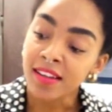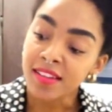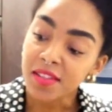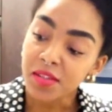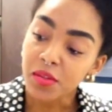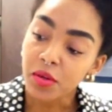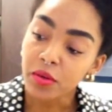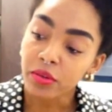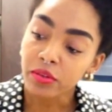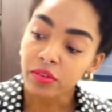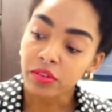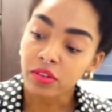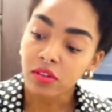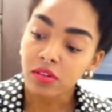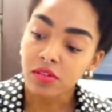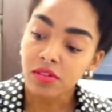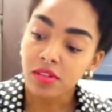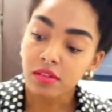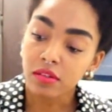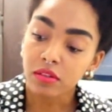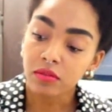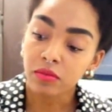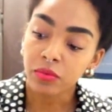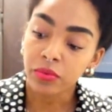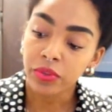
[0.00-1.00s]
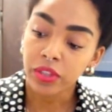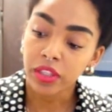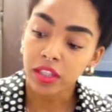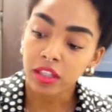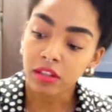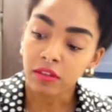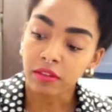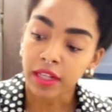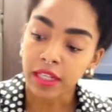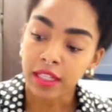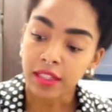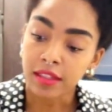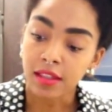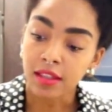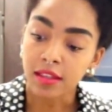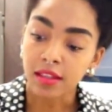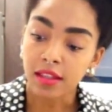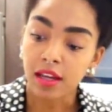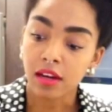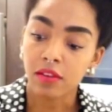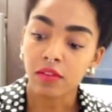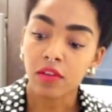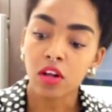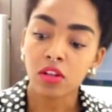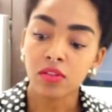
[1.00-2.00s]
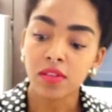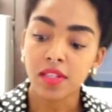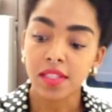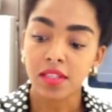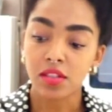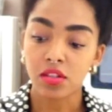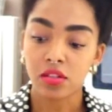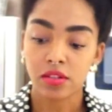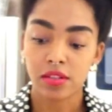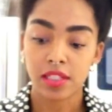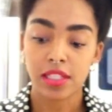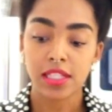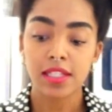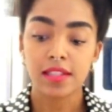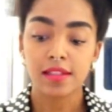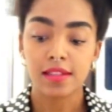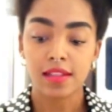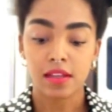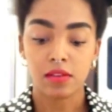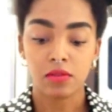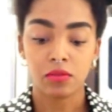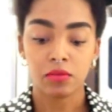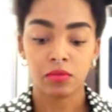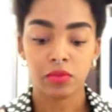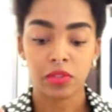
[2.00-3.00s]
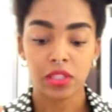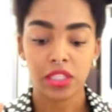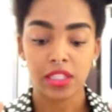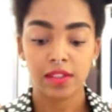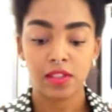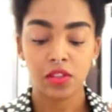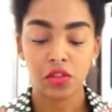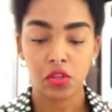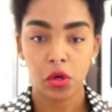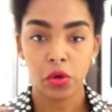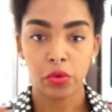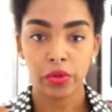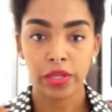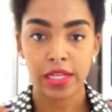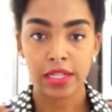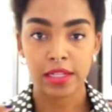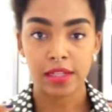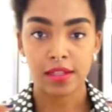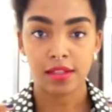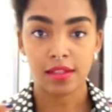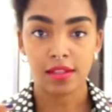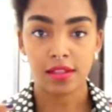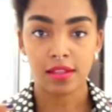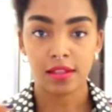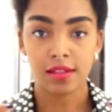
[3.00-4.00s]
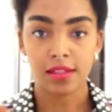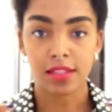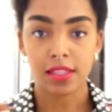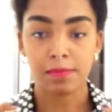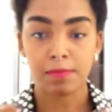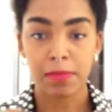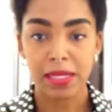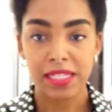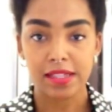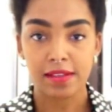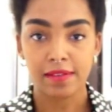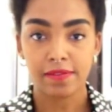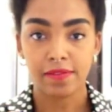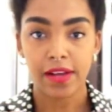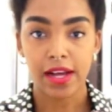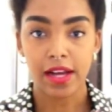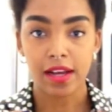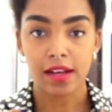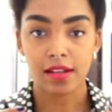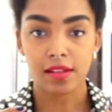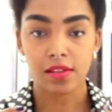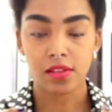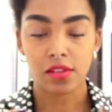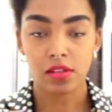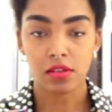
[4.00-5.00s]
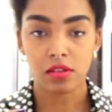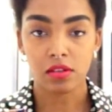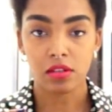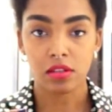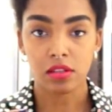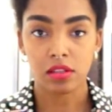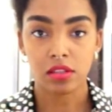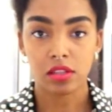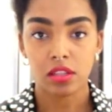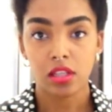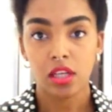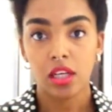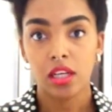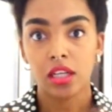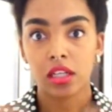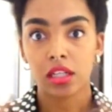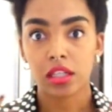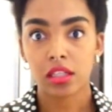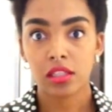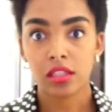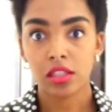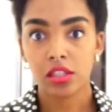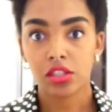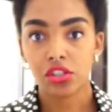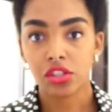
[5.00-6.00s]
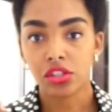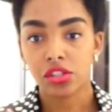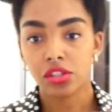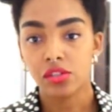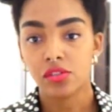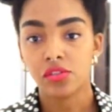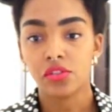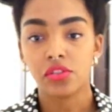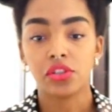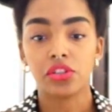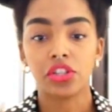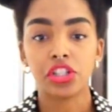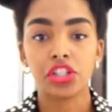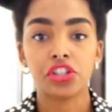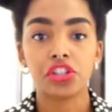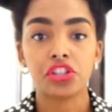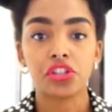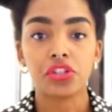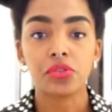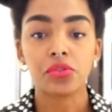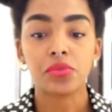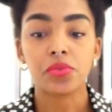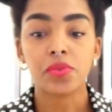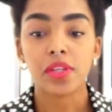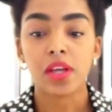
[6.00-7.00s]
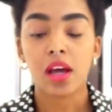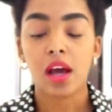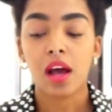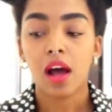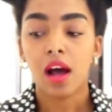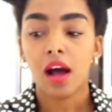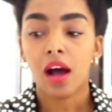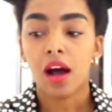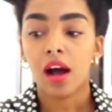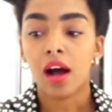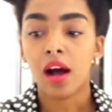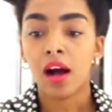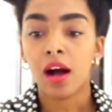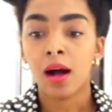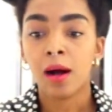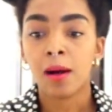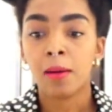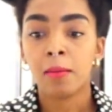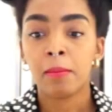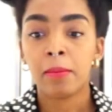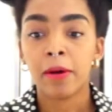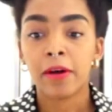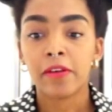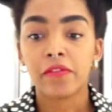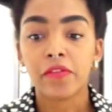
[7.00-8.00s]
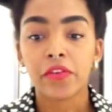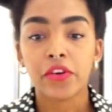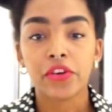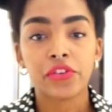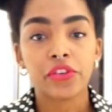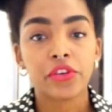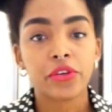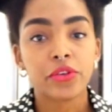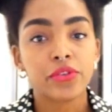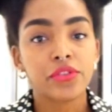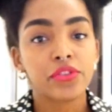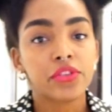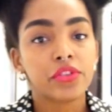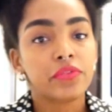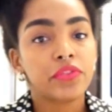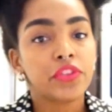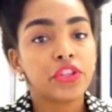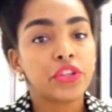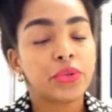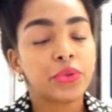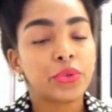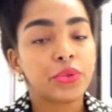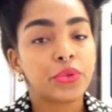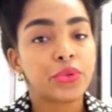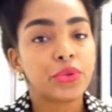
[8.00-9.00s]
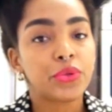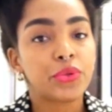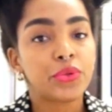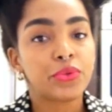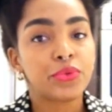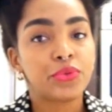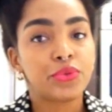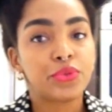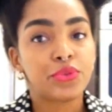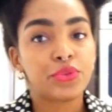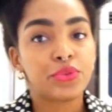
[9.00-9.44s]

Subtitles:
So those are really great that they have all these certain teas that really zone in and specify certain conditions or issues. But for those of you who